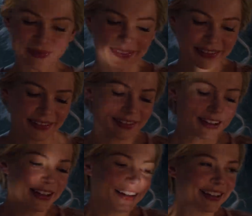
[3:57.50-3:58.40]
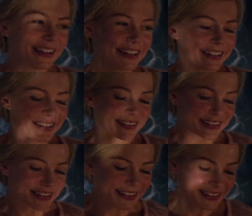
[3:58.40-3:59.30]
Michelle Williams has already
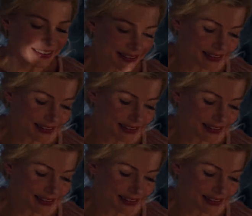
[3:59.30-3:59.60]
signed on to play a